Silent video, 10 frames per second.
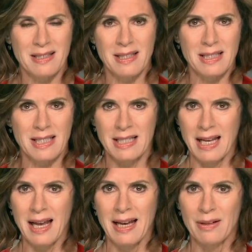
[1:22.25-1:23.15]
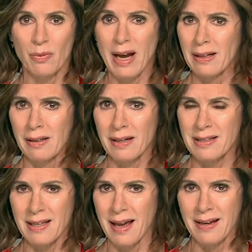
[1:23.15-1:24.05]
exist today right
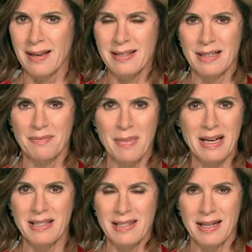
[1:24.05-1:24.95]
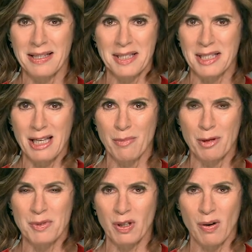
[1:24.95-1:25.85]
alongside us in many cities and
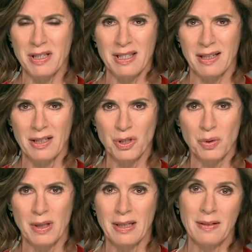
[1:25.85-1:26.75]
suburbs across the country,